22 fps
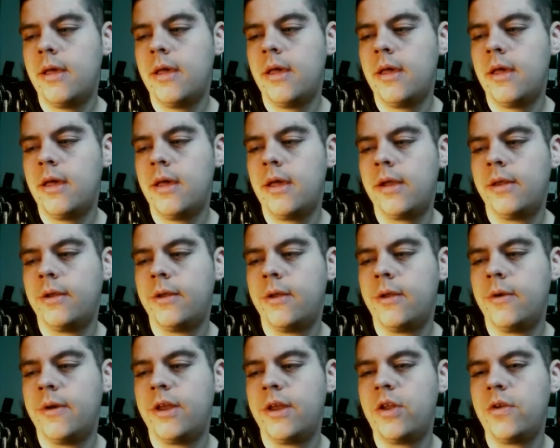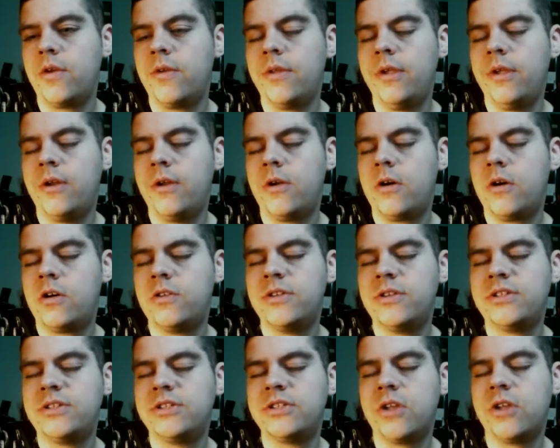I don't know. All
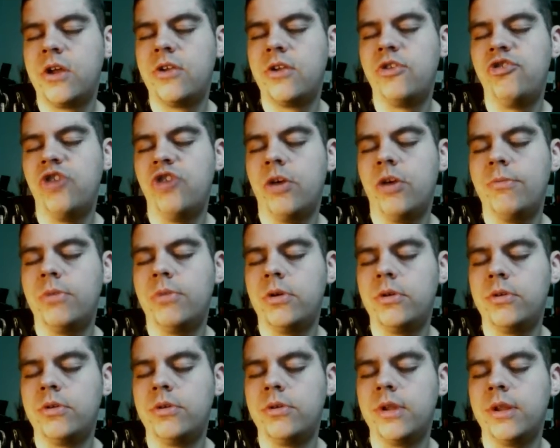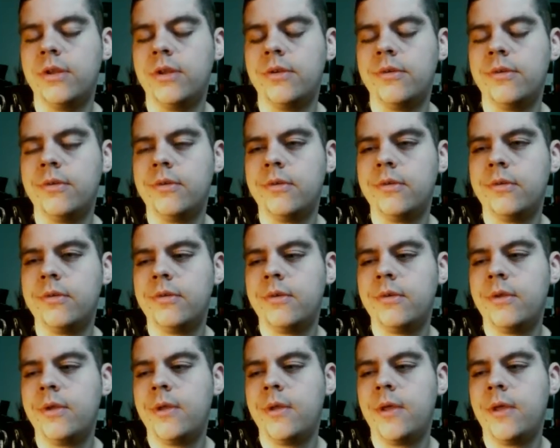this is all jumbled, and
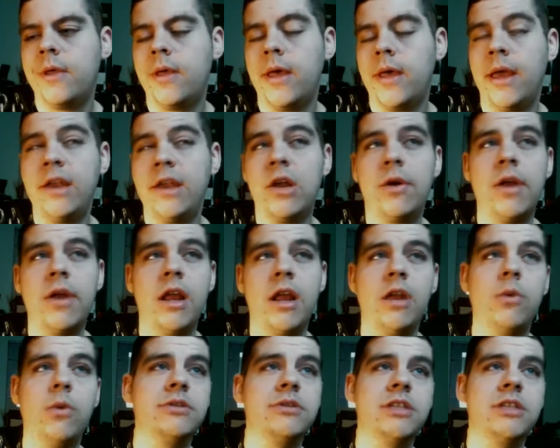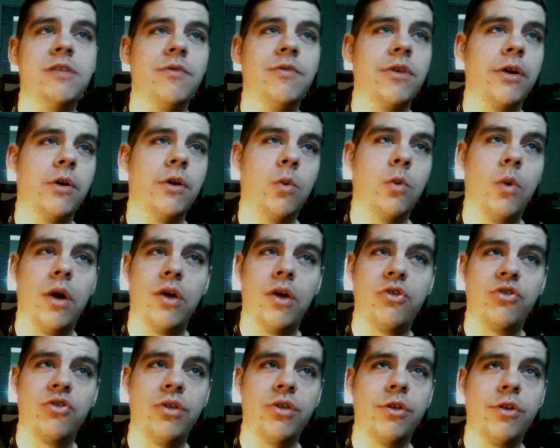I doubt anyone's even going to
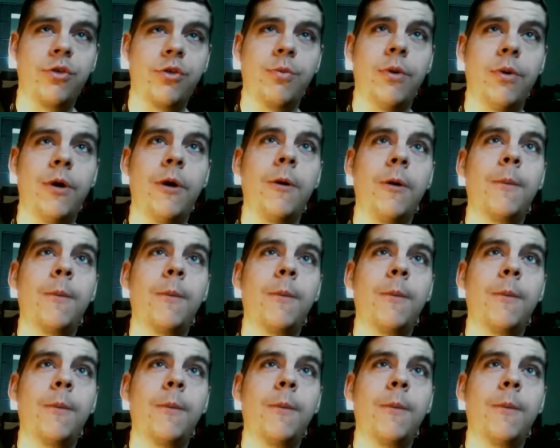watch this, but